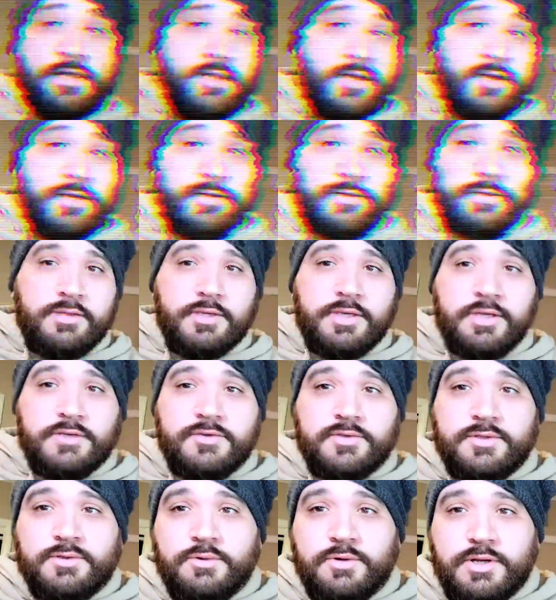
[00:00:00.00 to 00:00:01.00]
of long. Thanks
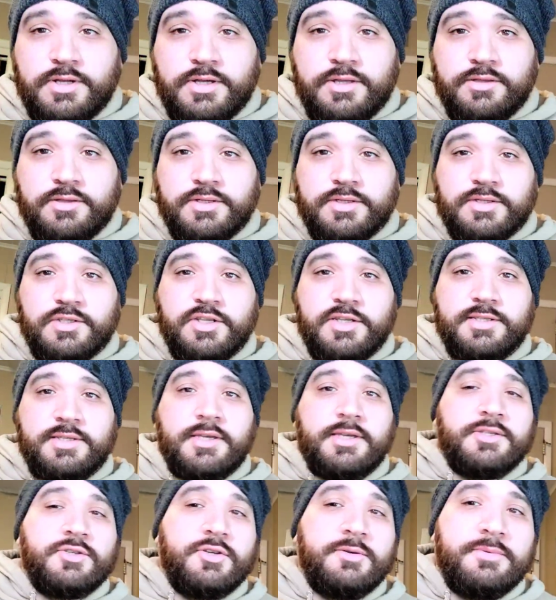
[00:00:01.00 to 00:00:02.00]
for tuning in. This is J
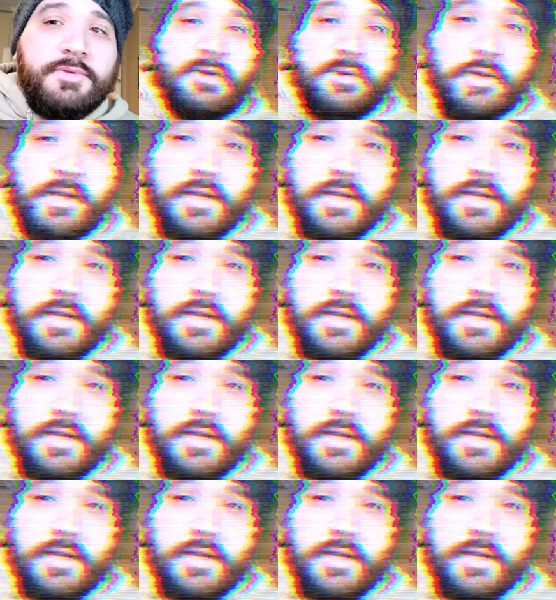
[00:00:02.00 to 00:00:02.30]
Talks Crypto,